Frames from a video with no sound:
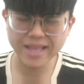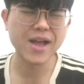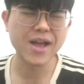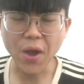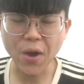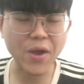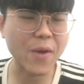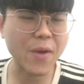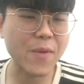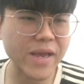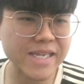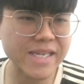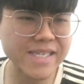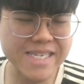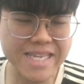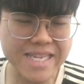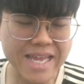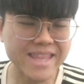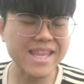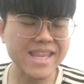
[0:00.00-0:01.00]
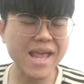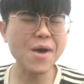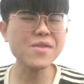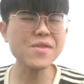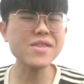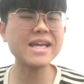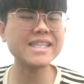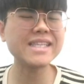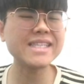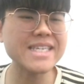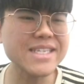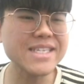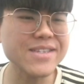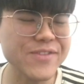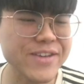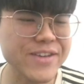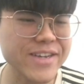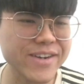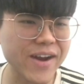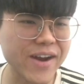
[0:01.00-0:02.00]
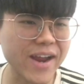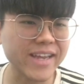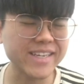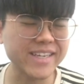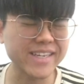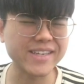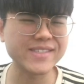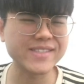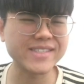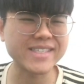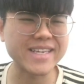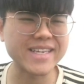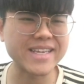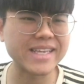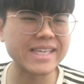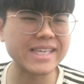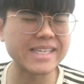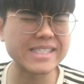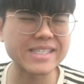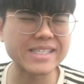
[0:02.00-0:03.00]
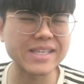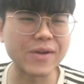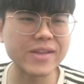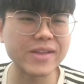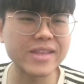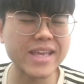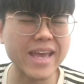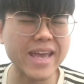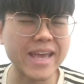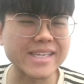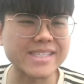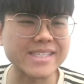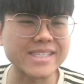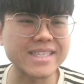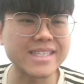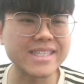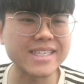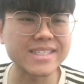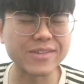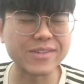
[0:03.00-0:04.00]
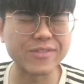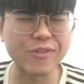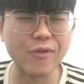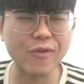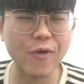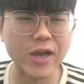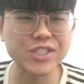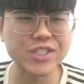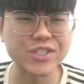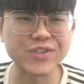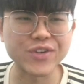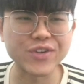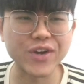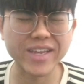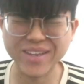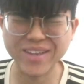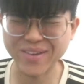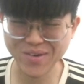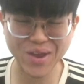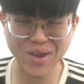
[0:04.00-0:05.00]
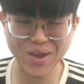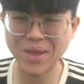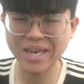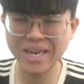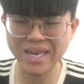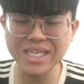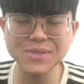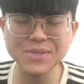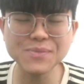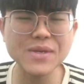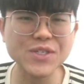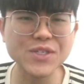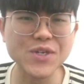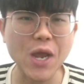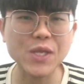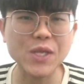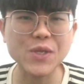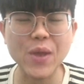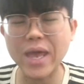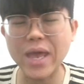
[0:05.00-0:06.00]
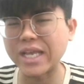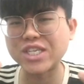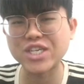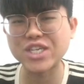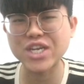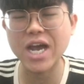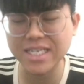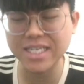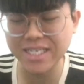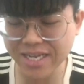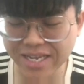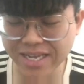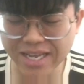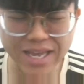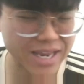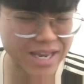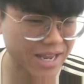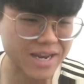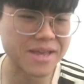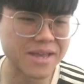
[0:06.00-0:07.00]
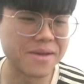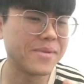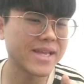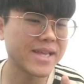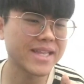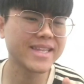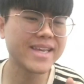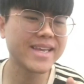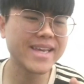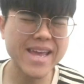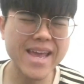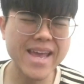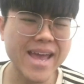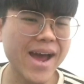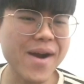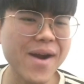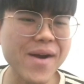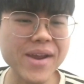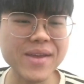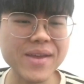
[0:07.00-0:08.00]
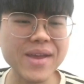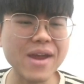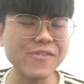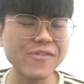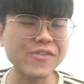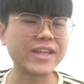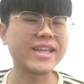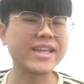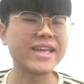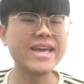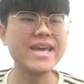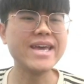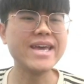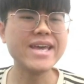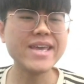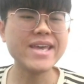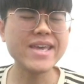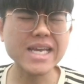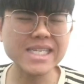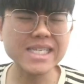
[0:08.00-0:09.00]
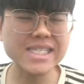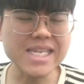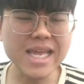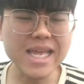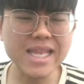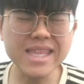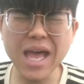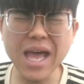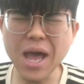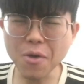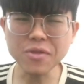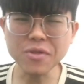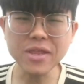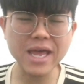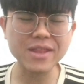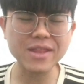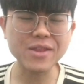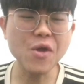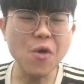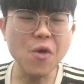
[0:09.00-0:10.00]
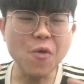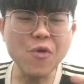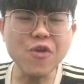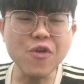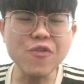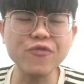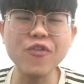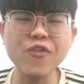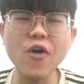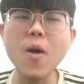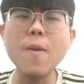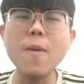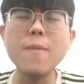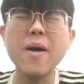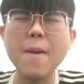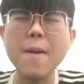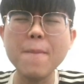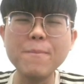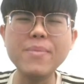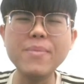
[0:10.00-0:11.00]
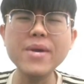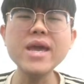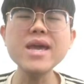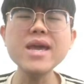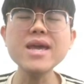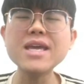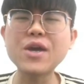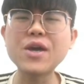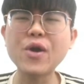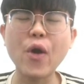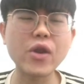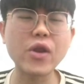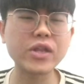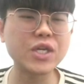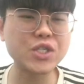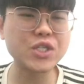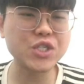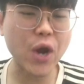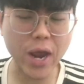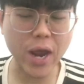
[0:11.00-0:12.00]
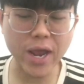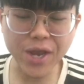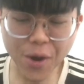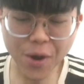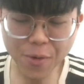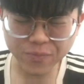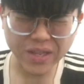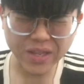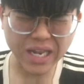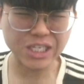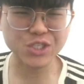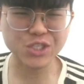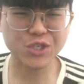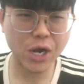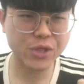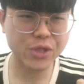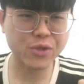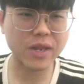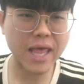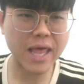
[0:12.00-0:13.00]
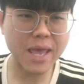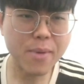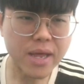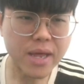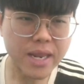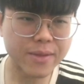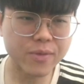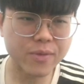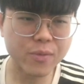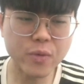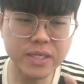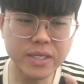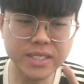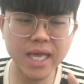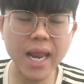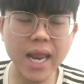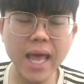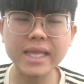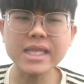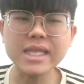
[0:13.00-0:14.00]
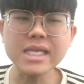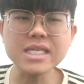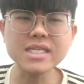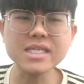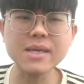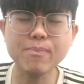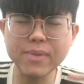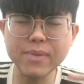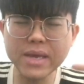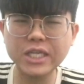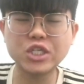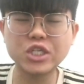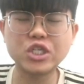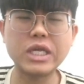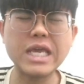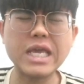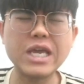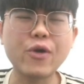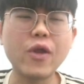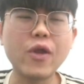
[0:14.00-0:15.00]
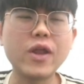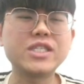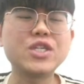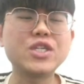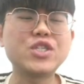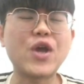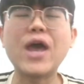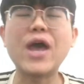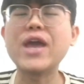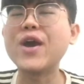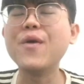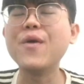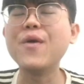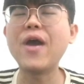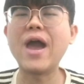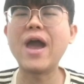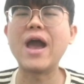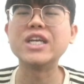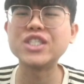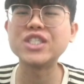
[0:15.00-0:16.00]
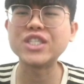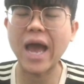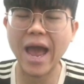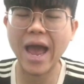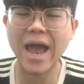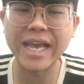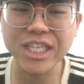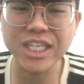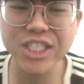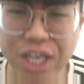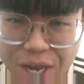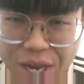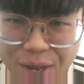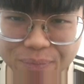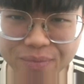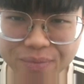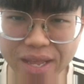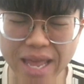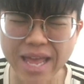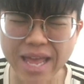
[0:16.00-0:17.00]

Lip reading: Okay, we can see that now that this figure right here, you see, is already exceeded the question right here. Okay, let me try to adjust it a little bit. Alright, everyone, you can see that now that we form a big equilateral triangle, let's try to label it. We said that this is a big equilateral triangle, HIJ.